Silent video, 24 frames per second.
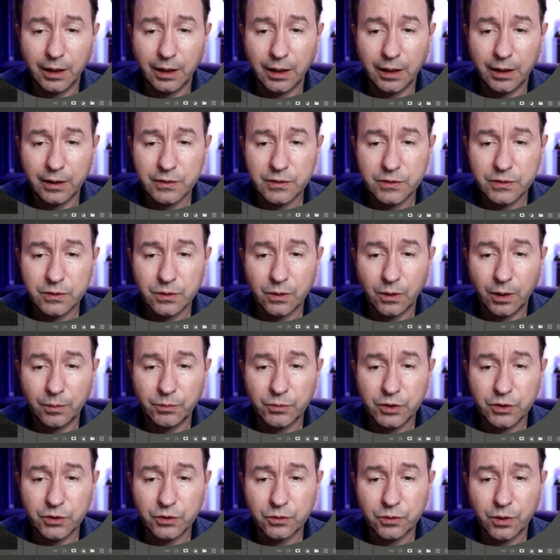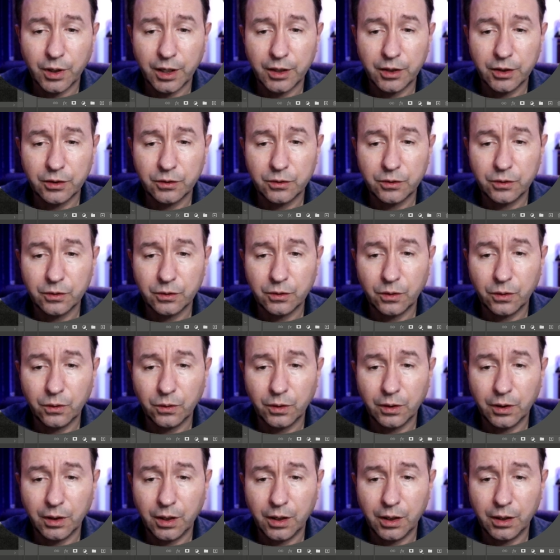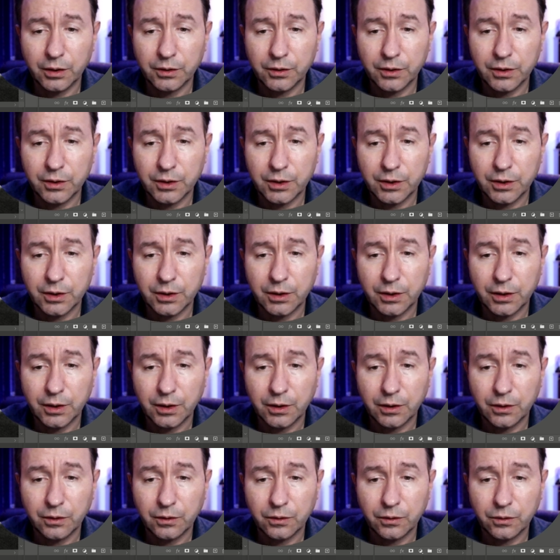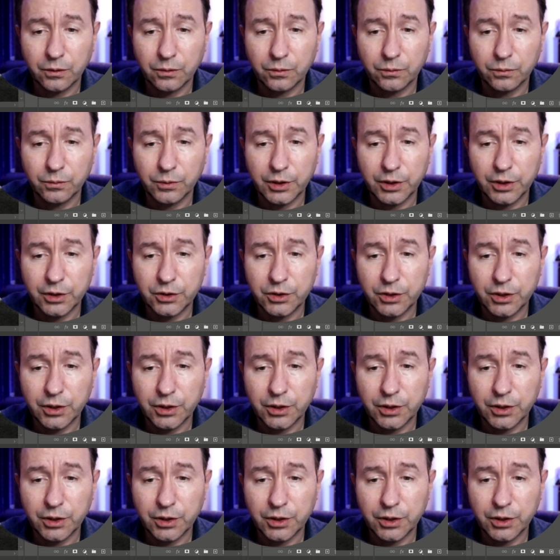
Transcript: And so I'm just trying to go along the ridge